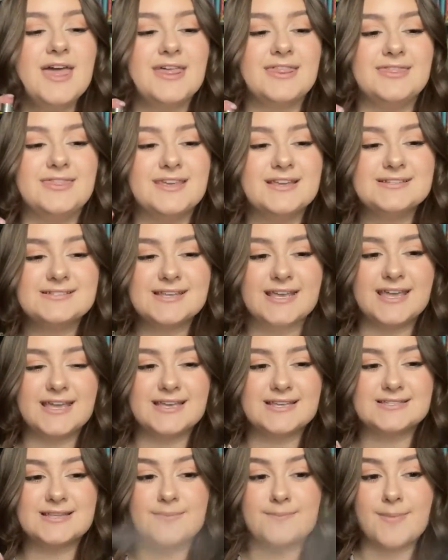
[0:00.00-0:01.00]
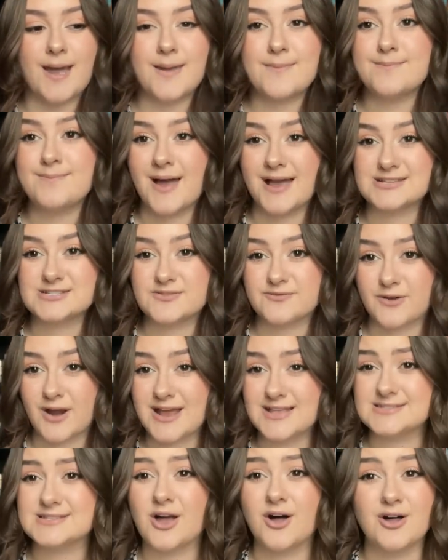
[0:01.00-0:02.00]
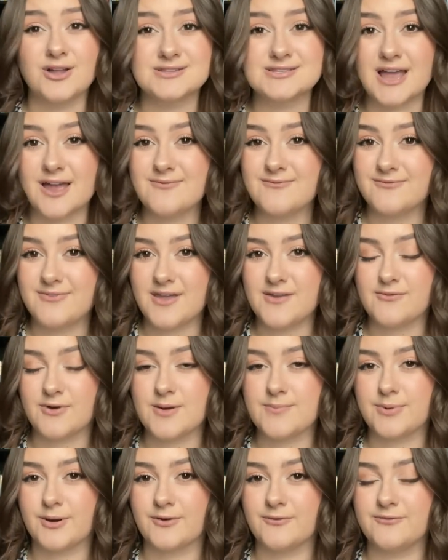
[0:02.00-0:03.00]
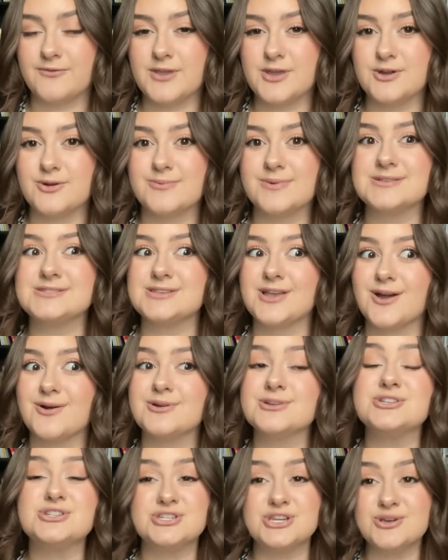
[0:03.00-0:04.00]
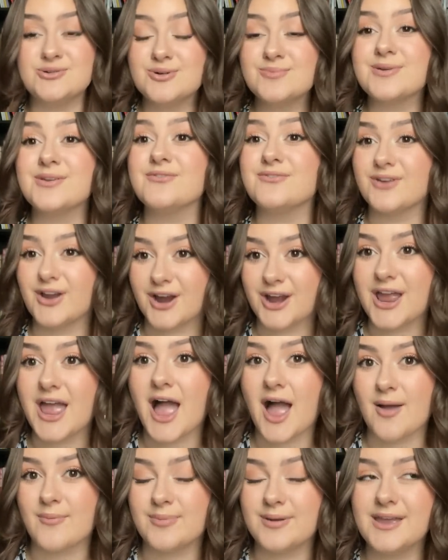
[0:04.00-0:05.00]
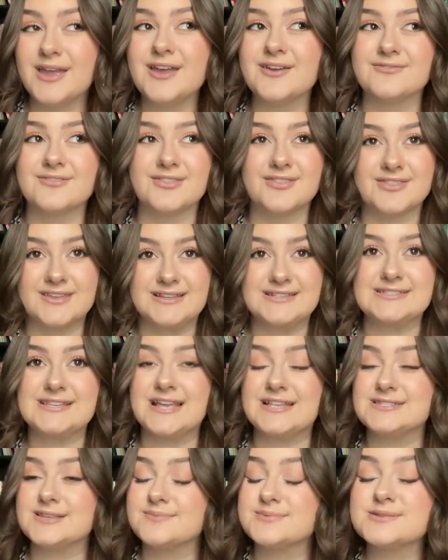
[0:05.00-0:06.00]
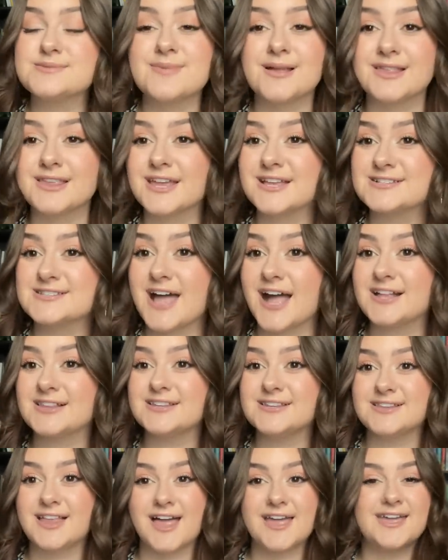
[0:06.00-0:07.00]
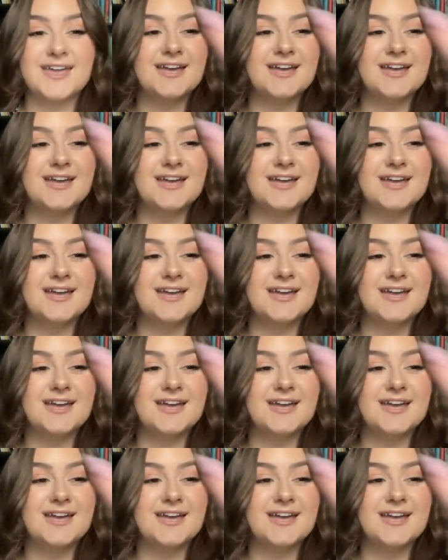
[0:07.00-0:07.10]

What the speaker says: This is my best friend's all-time favorite perfume, so she will be very happy if this ends up smelling exactly like